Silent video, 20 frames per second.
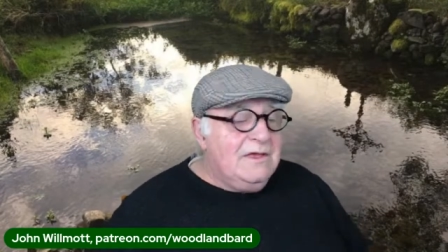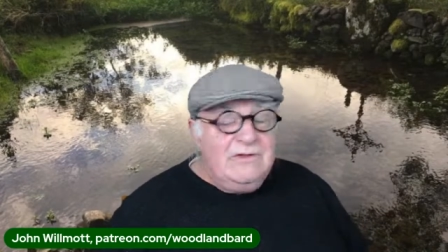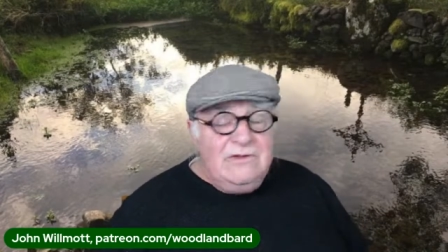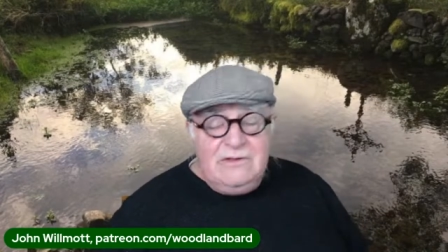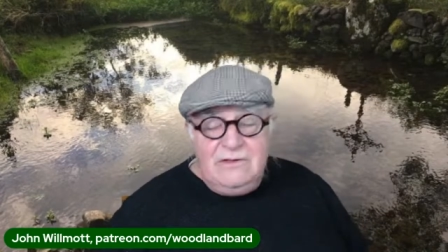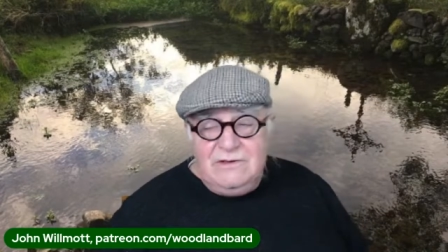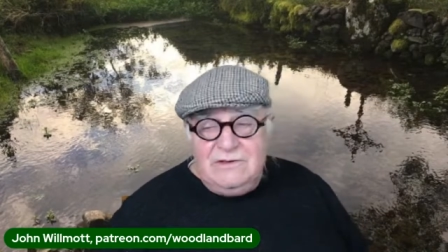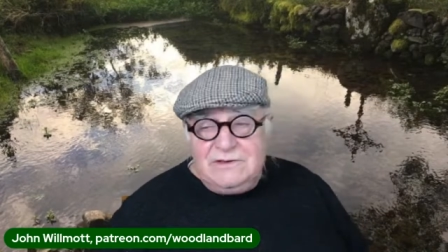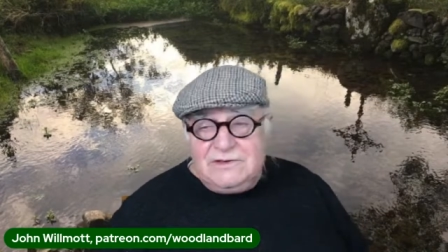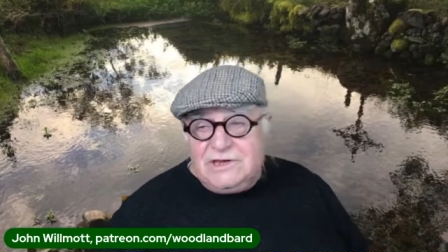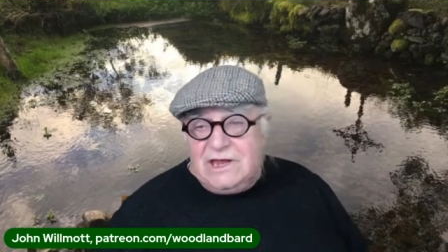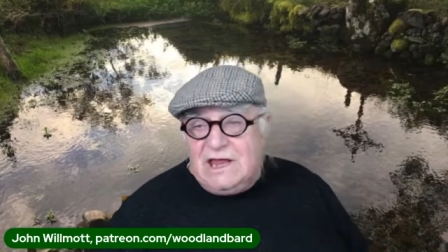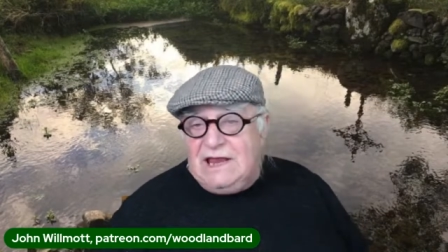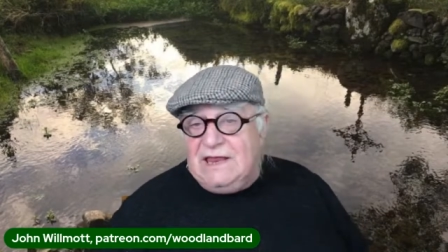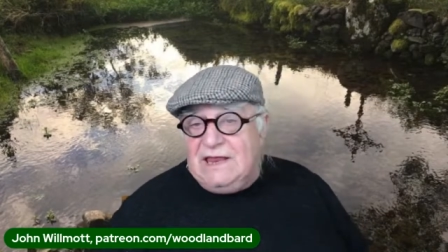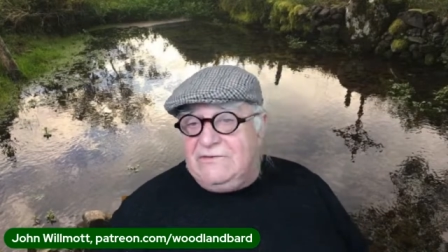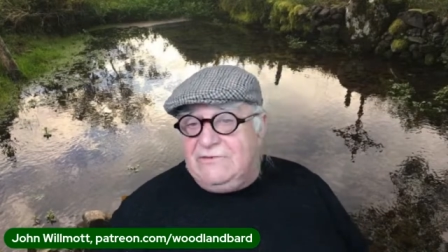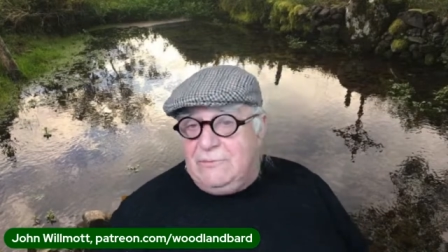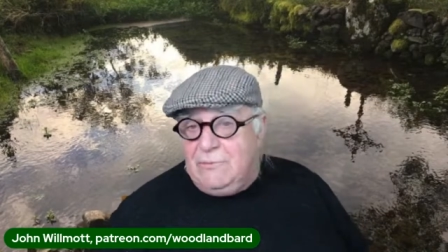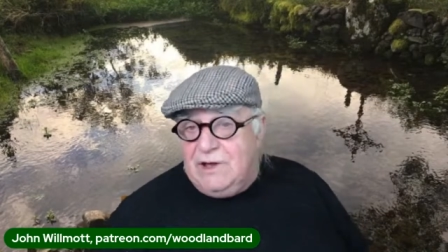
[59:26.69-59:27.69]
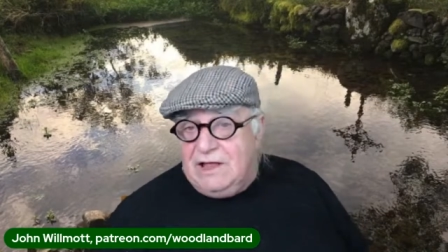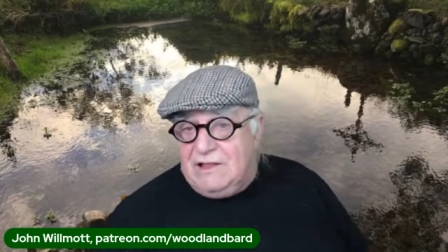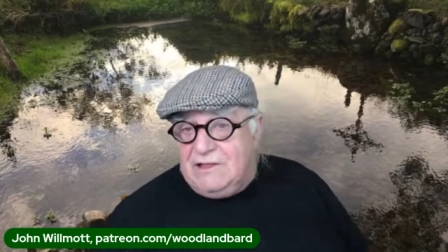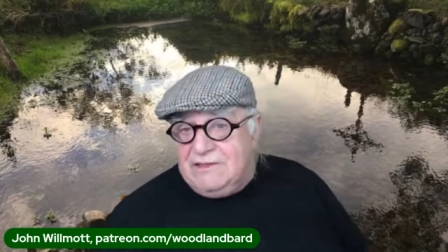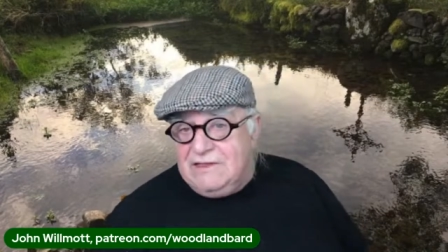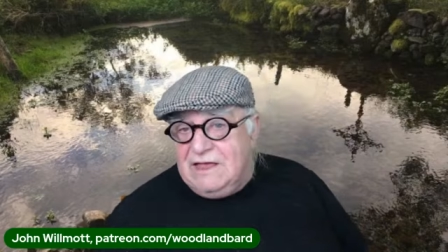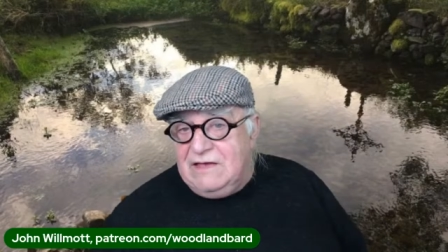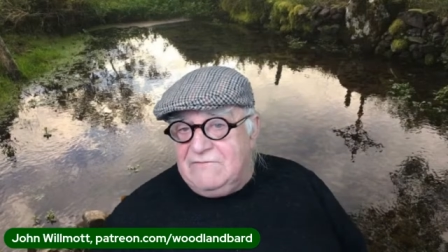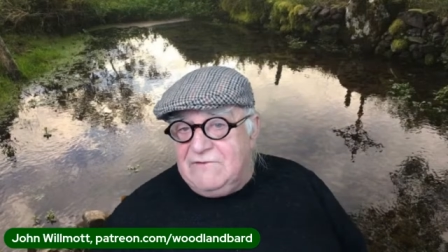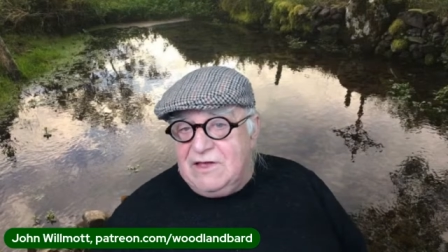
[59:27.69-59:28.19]
the uh, Chalice
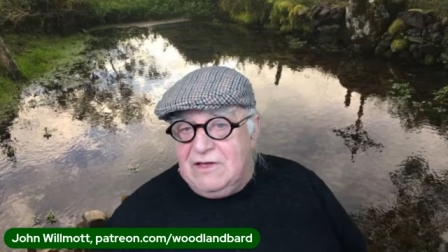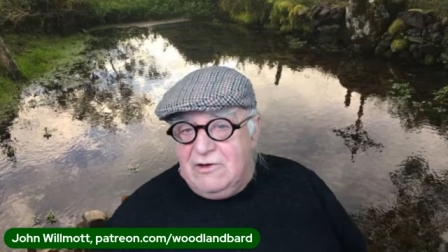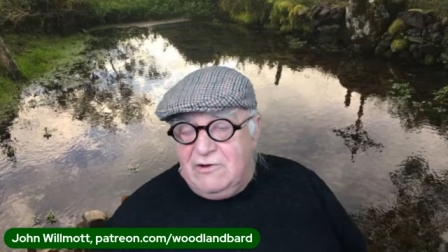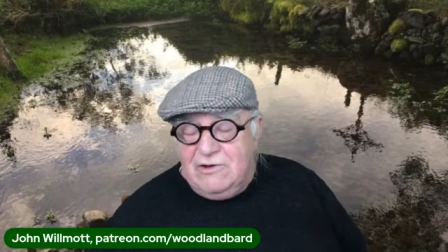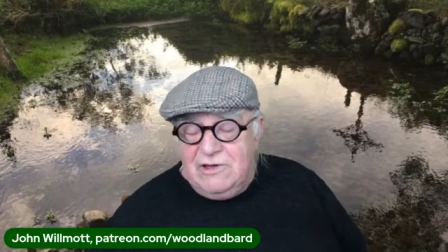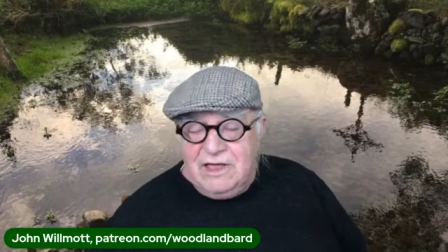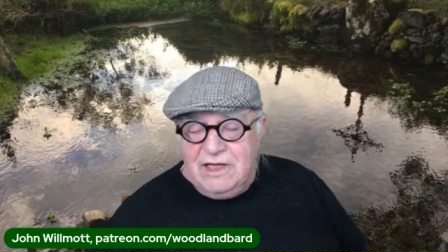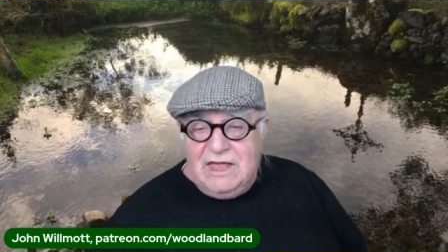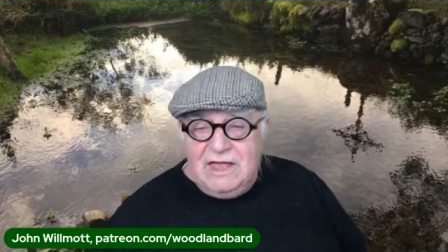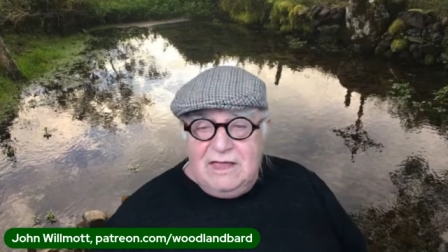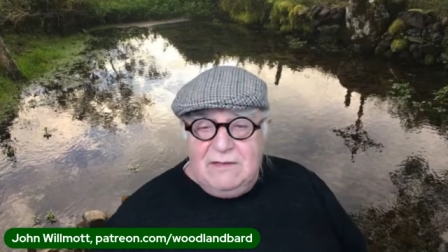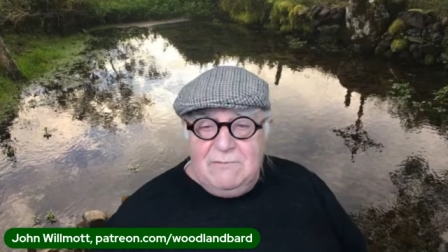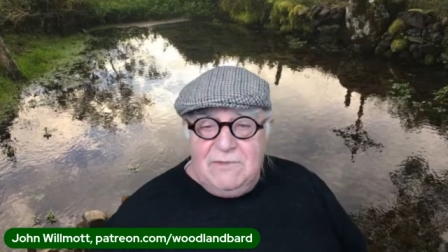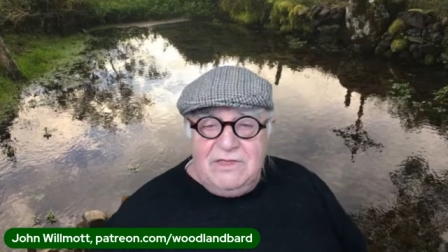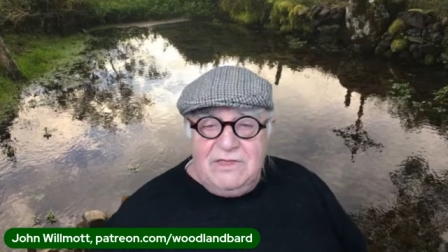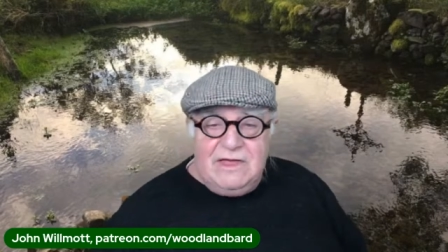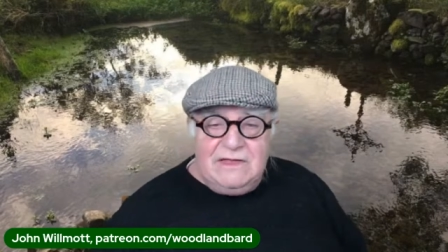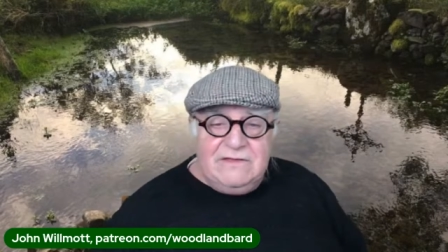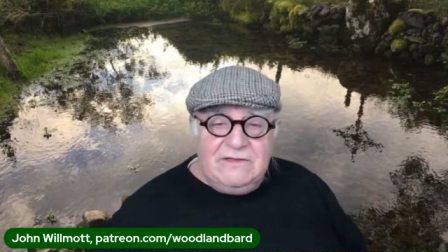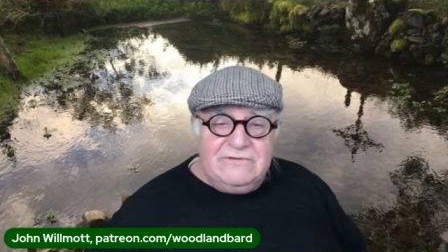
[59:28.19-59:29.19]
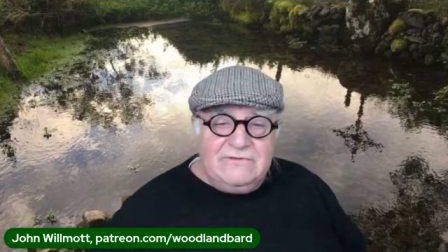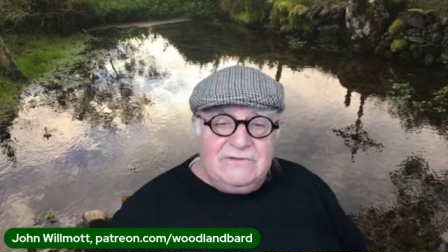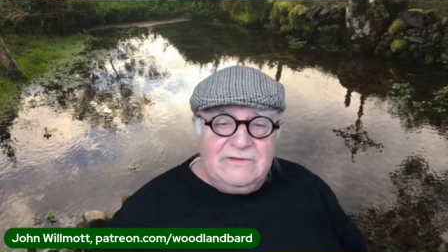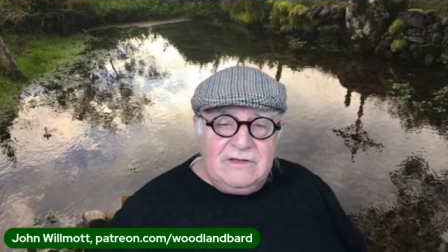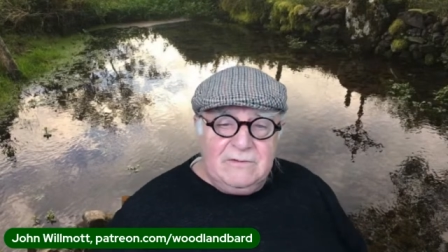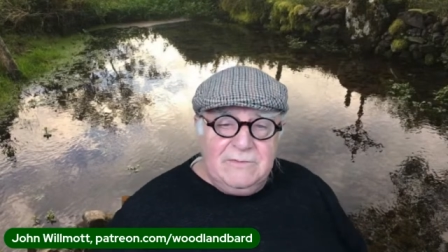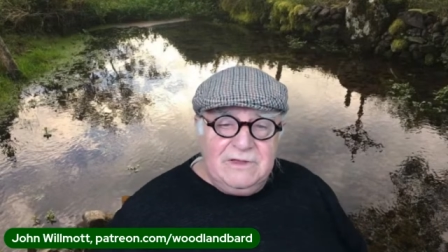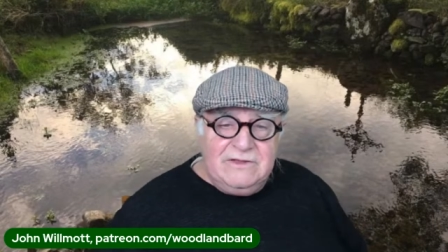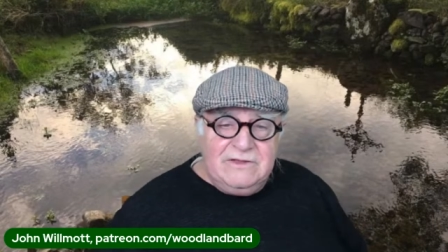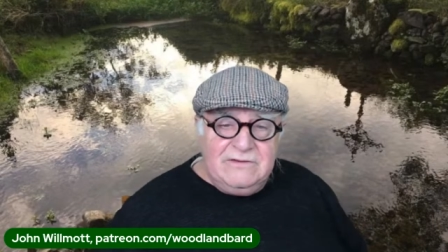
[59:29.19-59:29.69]
Well and have a go again, but that doesn't
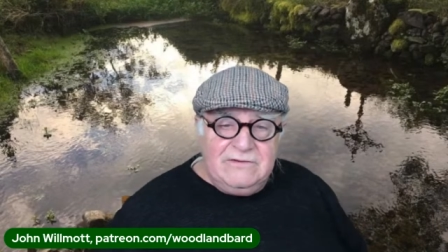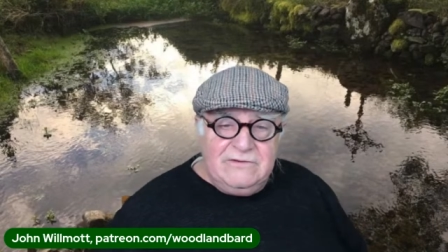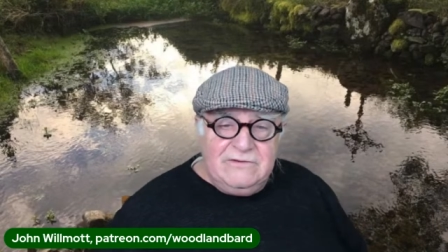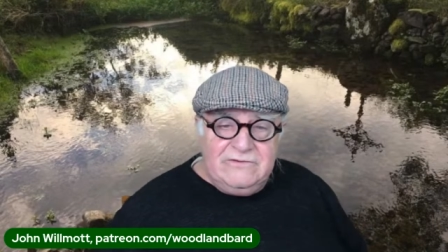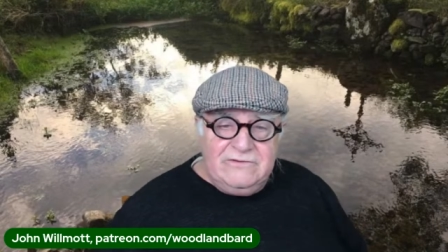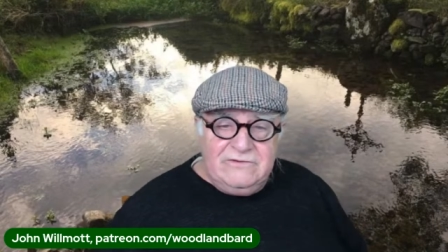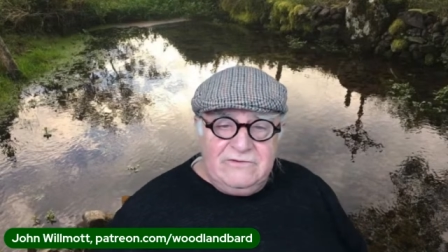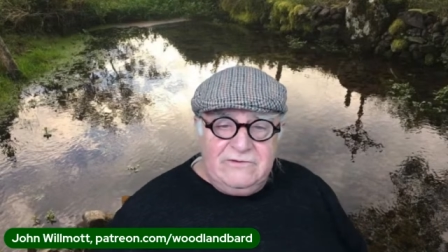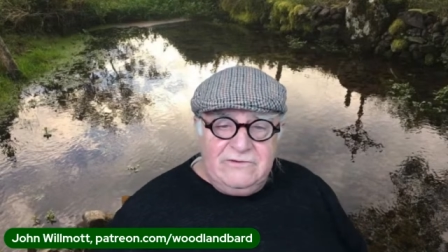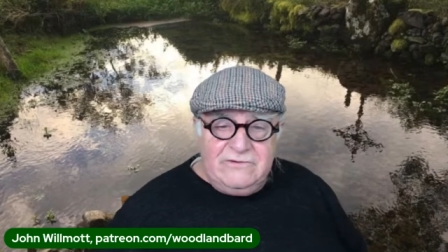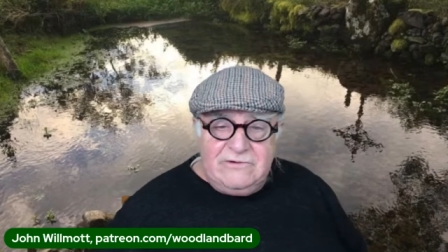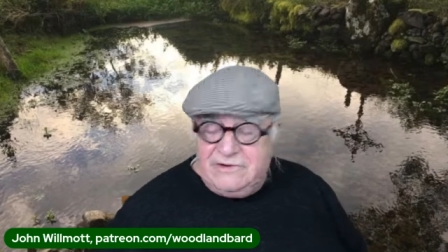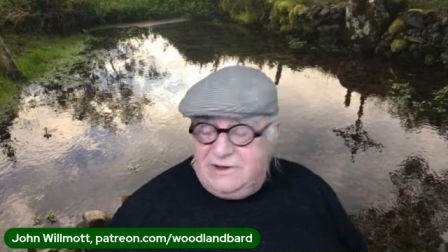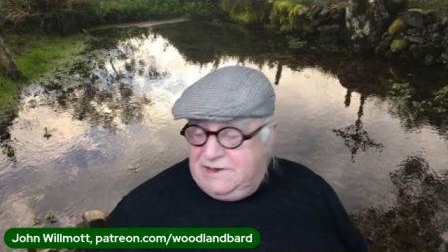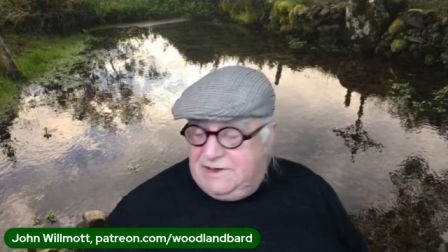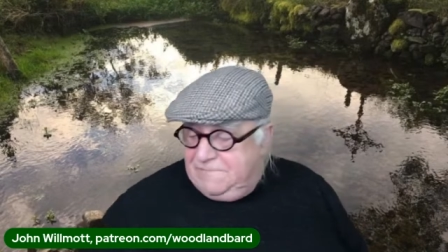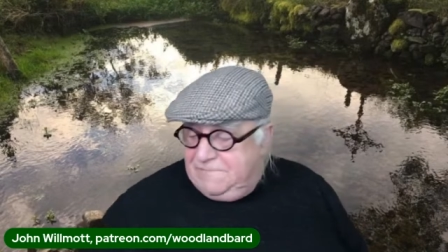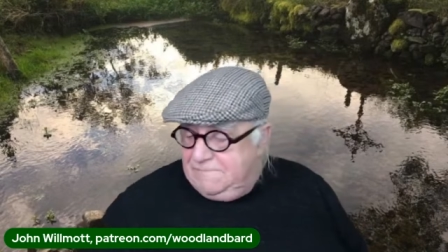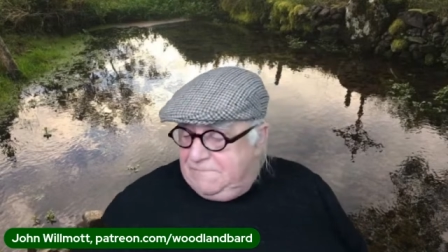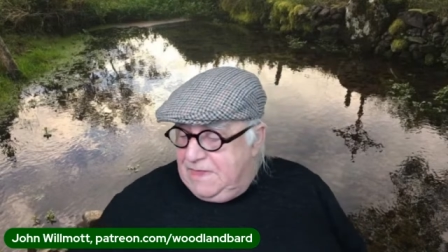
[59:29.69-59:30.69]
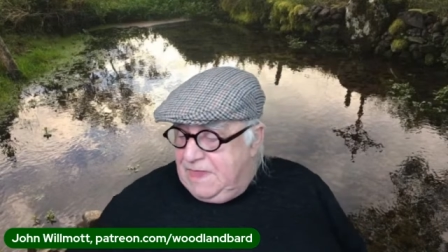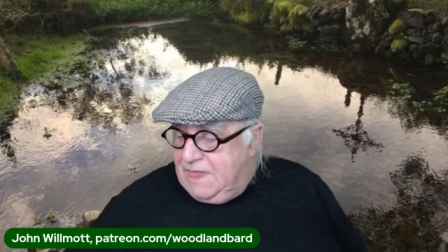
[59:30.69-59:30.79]
come into the story.